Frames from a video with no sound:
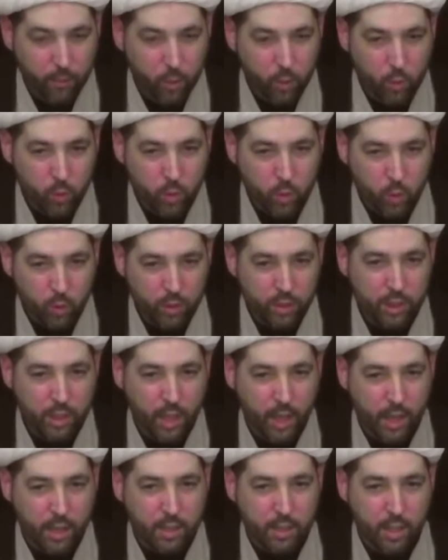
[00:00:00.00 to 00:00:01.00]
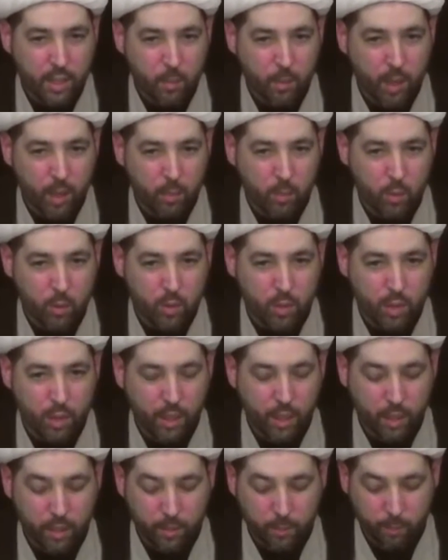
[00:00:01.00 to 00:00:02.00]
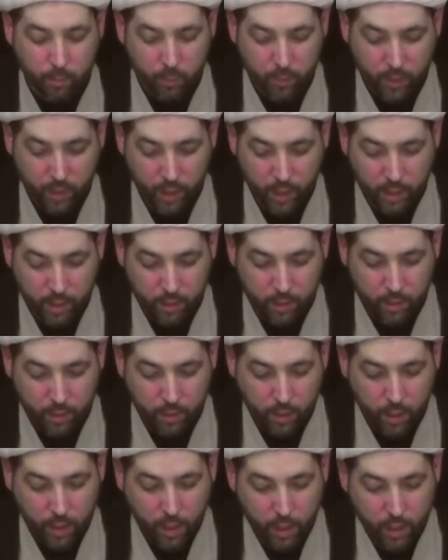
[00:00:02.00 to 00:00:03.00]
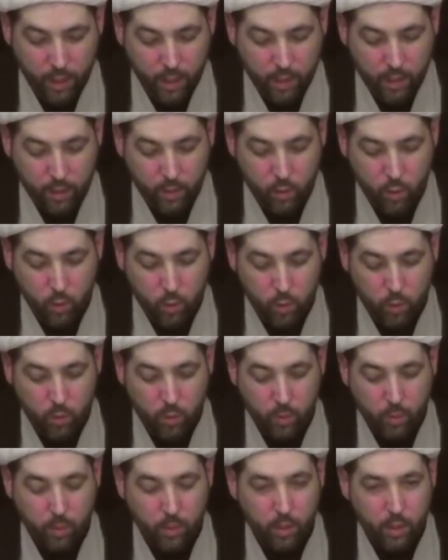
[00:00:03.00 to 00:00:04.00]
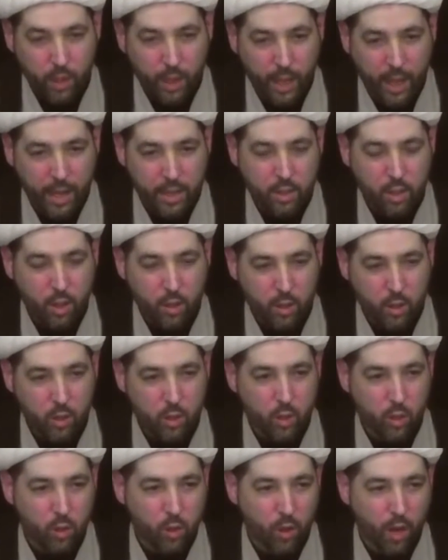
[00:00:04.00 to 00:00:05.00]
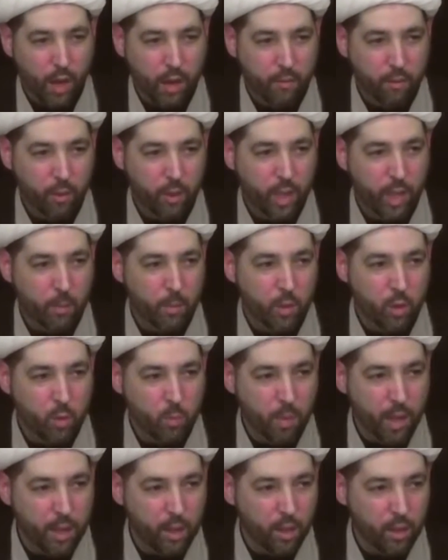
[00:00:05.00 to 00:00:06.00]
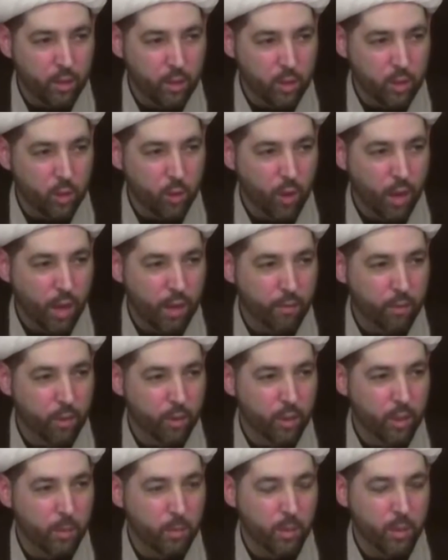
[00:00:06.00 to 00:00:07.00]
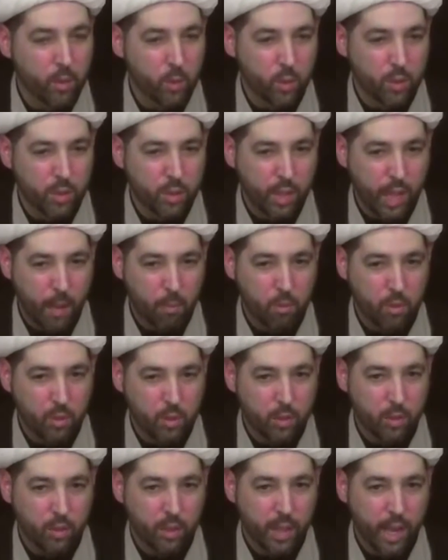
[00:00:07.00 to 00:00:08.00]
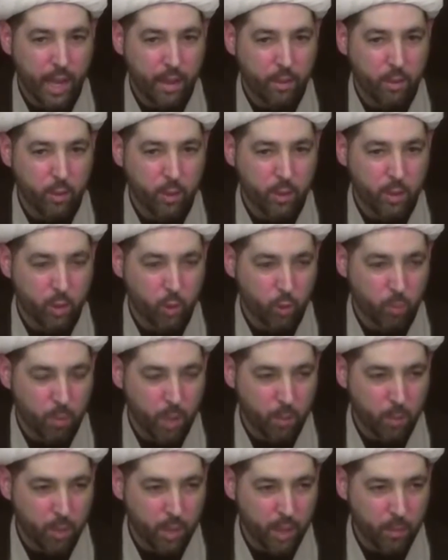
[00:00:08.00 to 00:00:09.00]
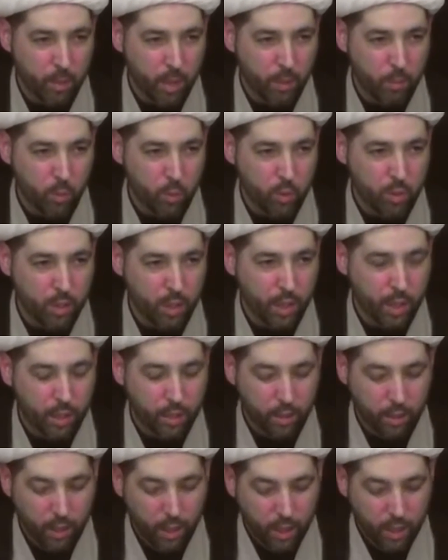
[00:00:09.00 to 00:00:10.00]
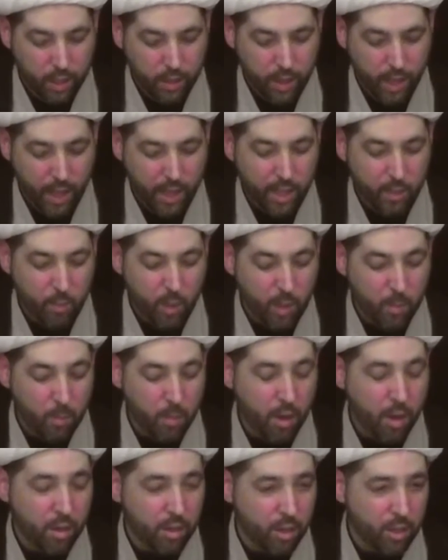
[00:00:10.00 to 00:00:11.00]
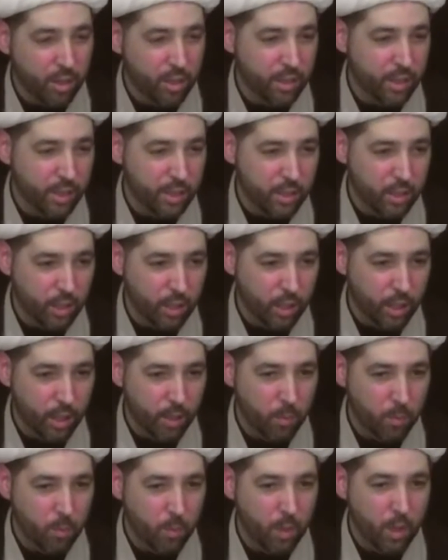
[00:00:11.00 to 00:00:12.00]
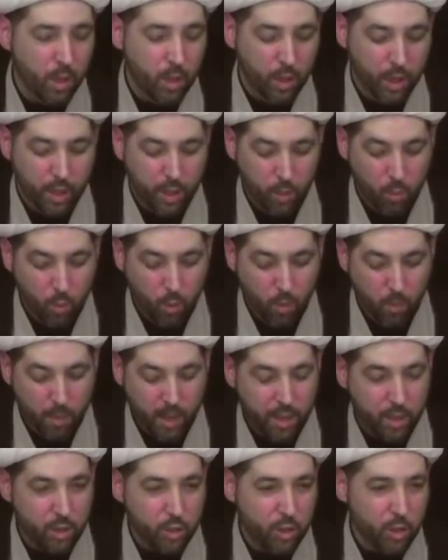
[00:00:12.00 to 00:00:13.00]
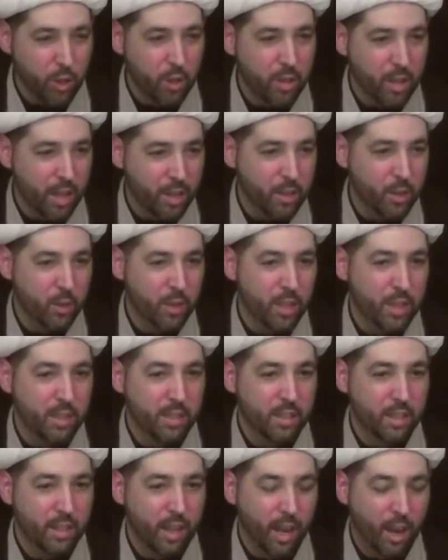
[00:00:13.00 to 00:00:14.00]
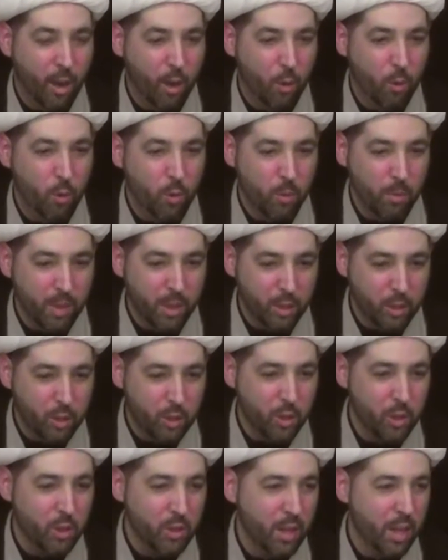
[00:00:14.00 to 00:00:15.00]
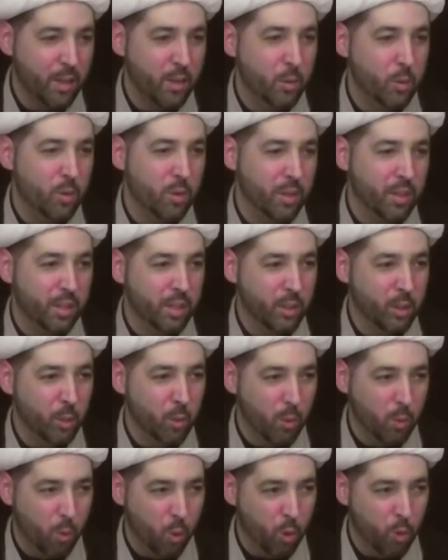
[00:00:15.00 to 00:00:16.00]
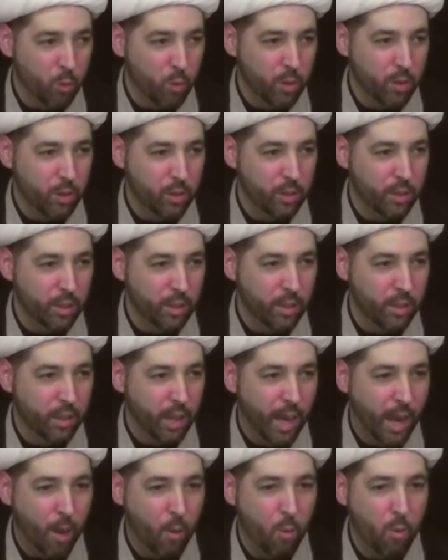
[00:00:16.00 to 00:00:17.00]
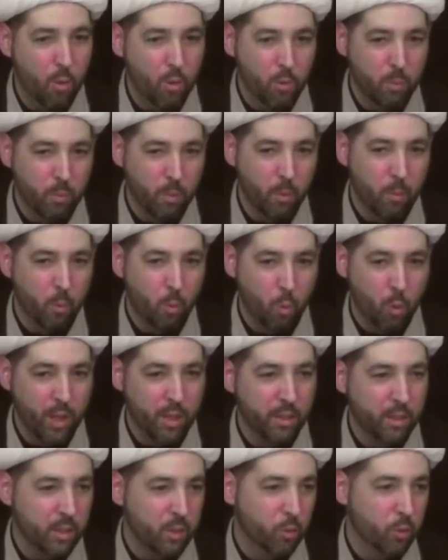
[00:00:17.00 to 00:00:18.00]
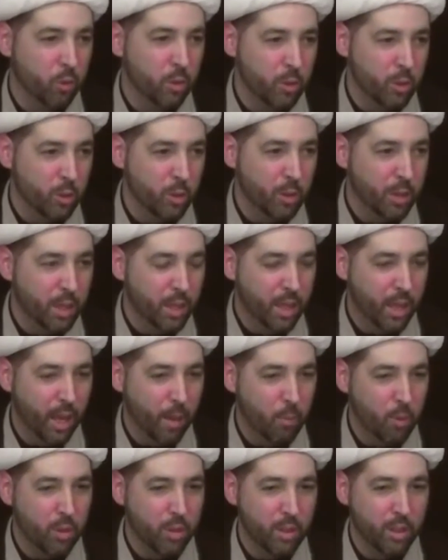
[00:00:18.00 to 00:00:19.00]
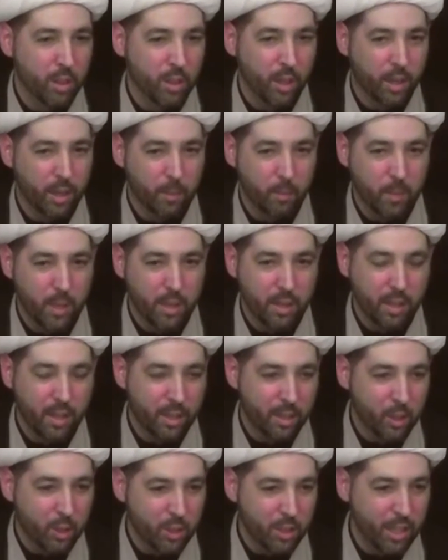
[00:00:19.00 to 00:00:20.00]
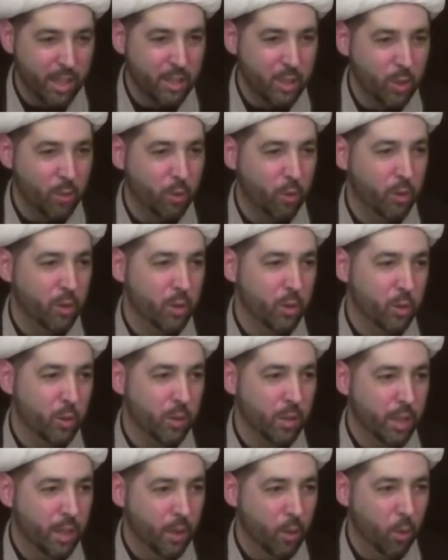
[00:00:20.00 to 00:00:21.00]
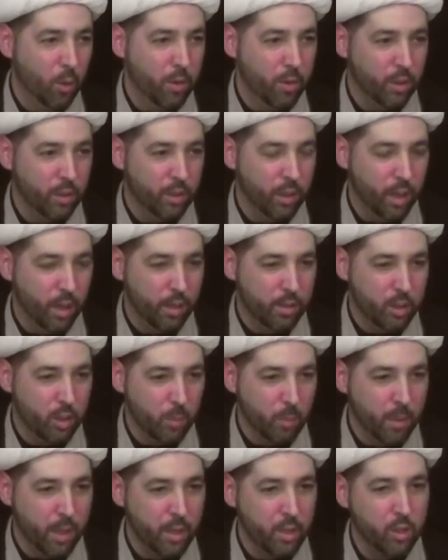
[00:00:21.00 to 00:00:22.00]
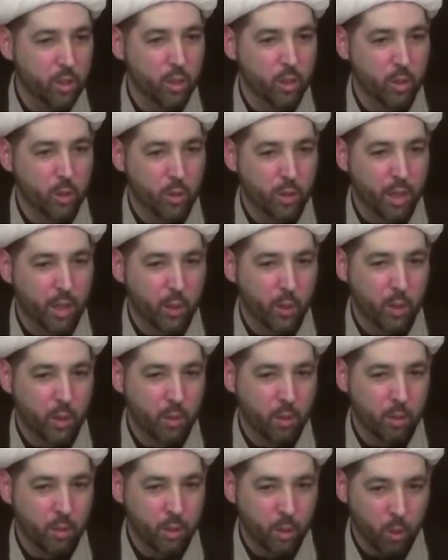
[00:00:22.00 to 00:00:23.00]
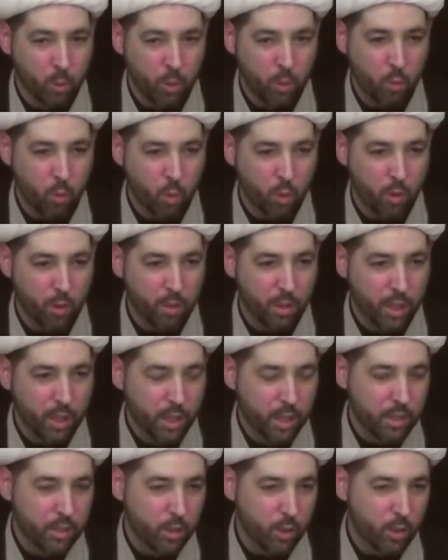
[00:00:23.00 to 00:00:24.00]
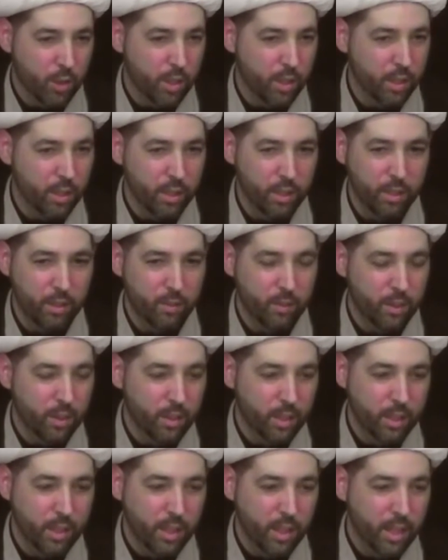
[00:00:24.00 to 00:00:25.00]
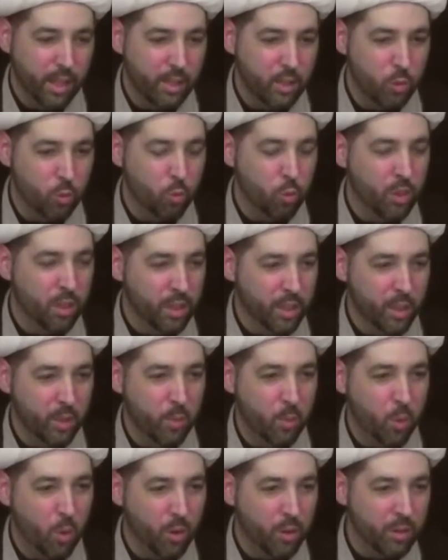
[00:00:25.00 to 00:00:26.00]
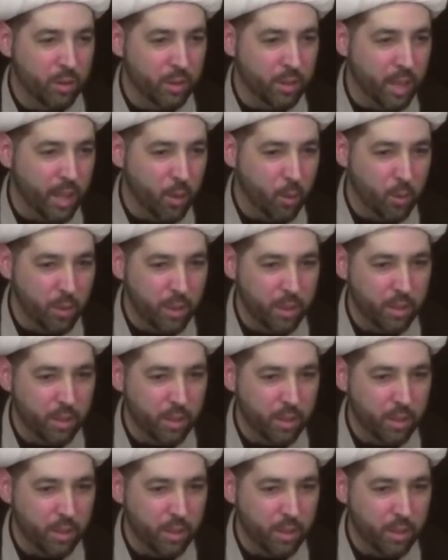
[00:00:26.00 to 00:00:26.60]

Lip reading: eulogize Imam Hussein and you ask others to cry for him and you make others cry for him and you establish gatherings to remember Imam Hussein, that Imam Baqir alayhi salam, he will make sure that he said, "I will make sure that you will get your reward with Allah. I will witness for you. I'm going to be the intercessor for you with Allah to make sure you get your reward." So it's really important that